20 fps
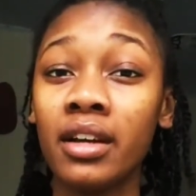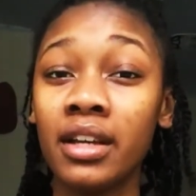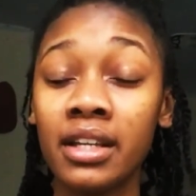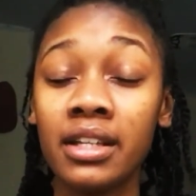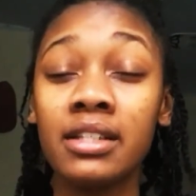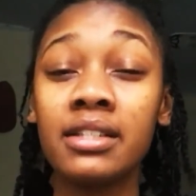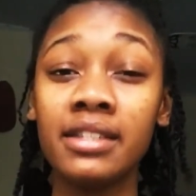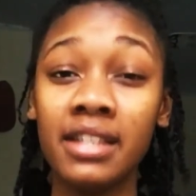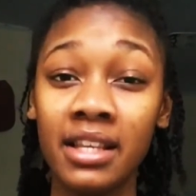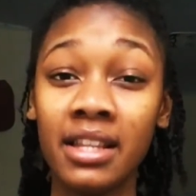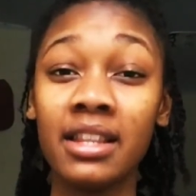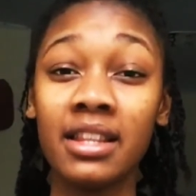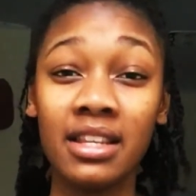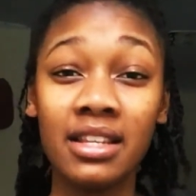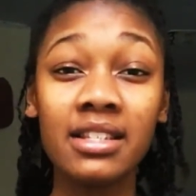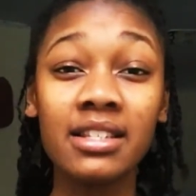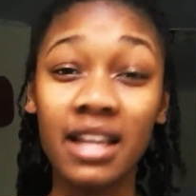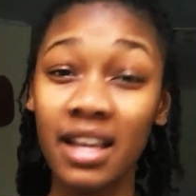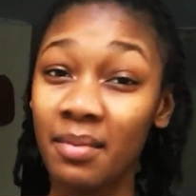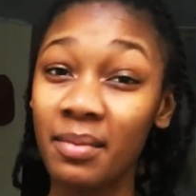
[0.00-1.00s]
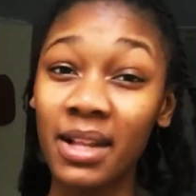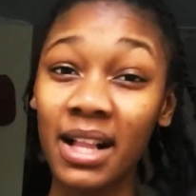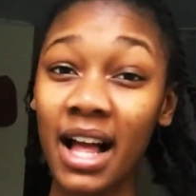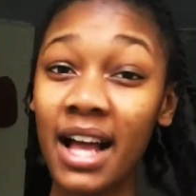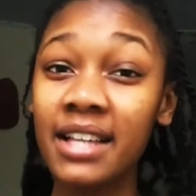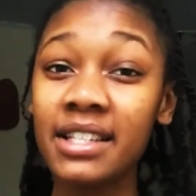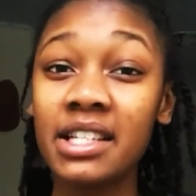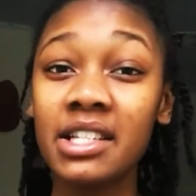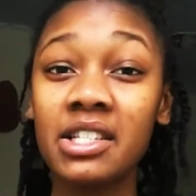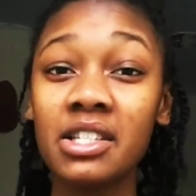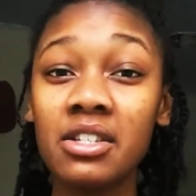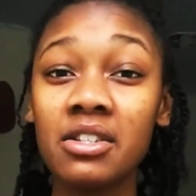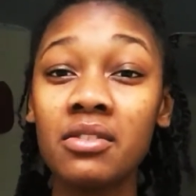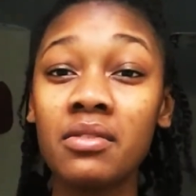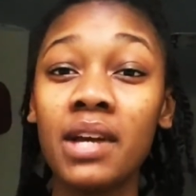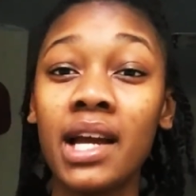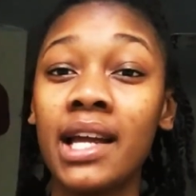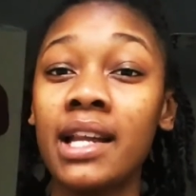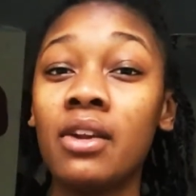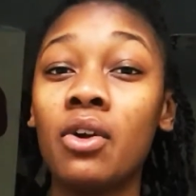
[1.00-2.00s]
is in the same class as you,
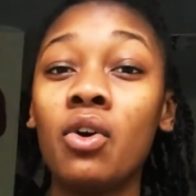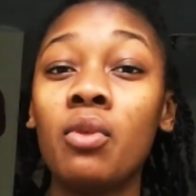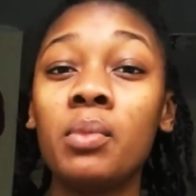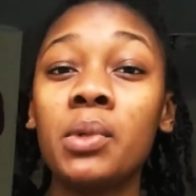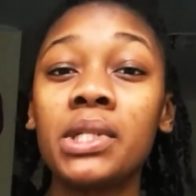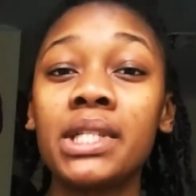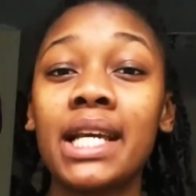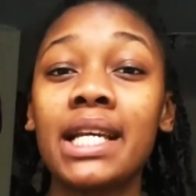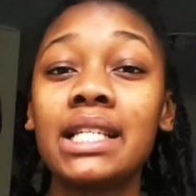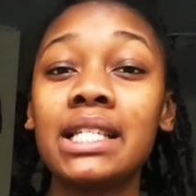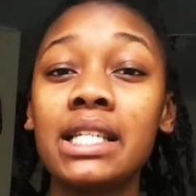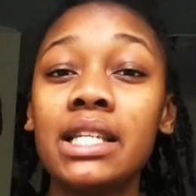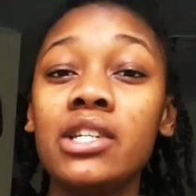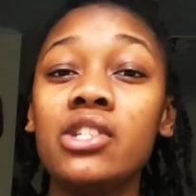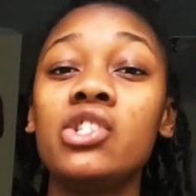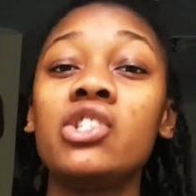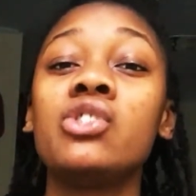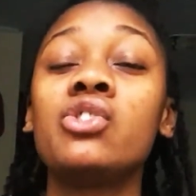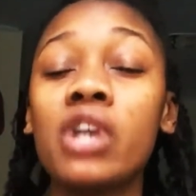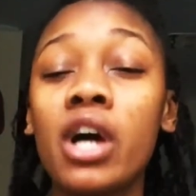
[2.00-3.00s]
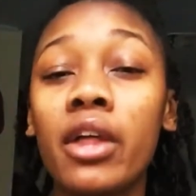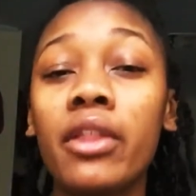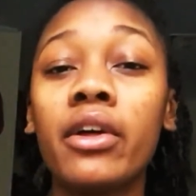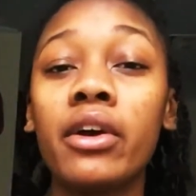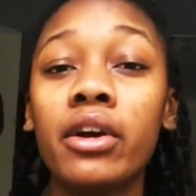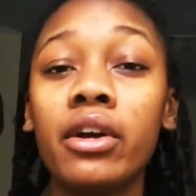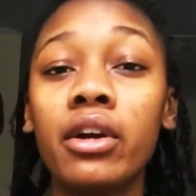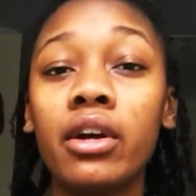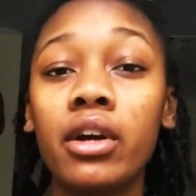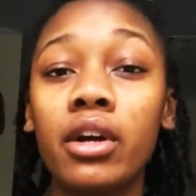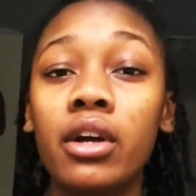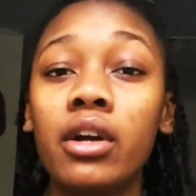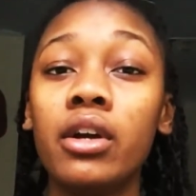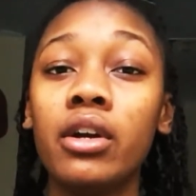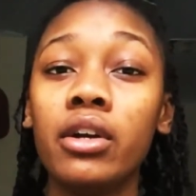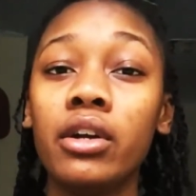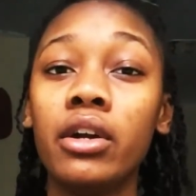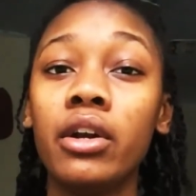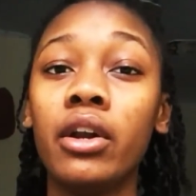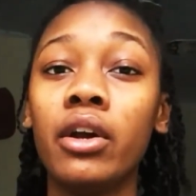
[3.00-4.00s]
and almost like teach each other,
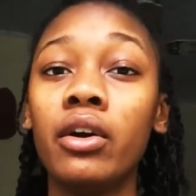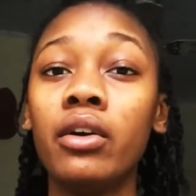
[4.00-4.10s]
you